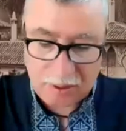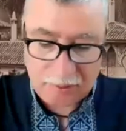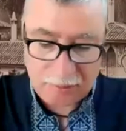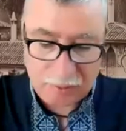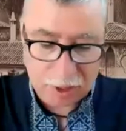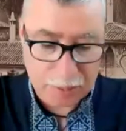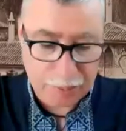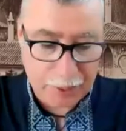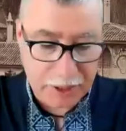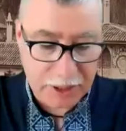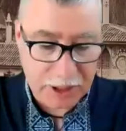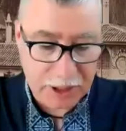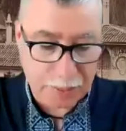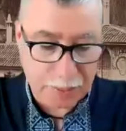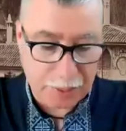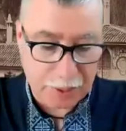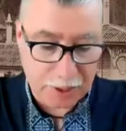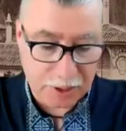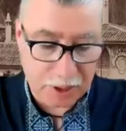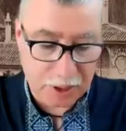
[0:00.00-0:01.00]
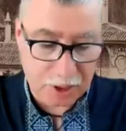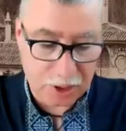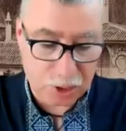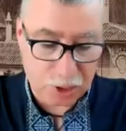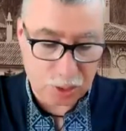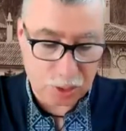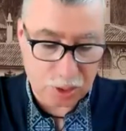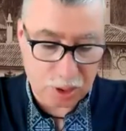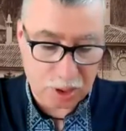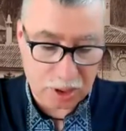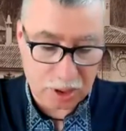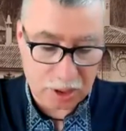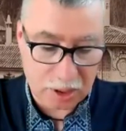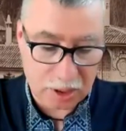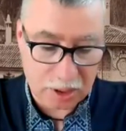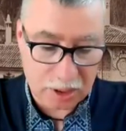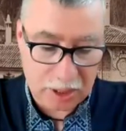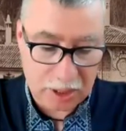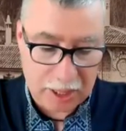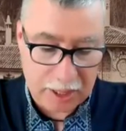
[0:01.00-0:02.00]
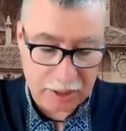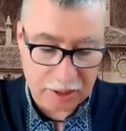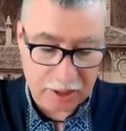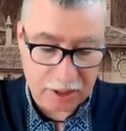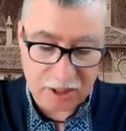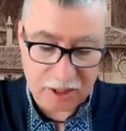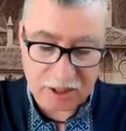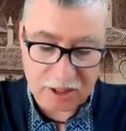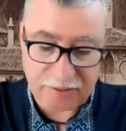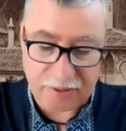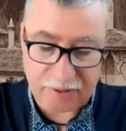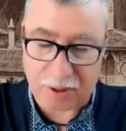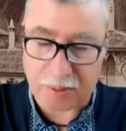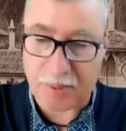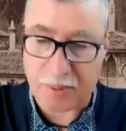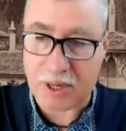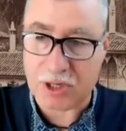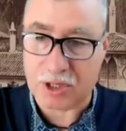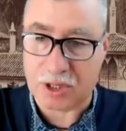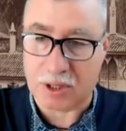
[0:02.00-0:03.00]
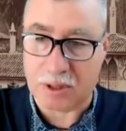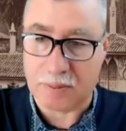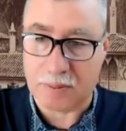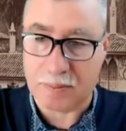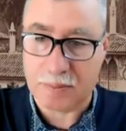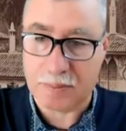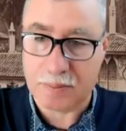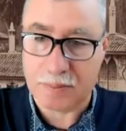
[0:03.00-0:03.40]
What principles should guide its formation?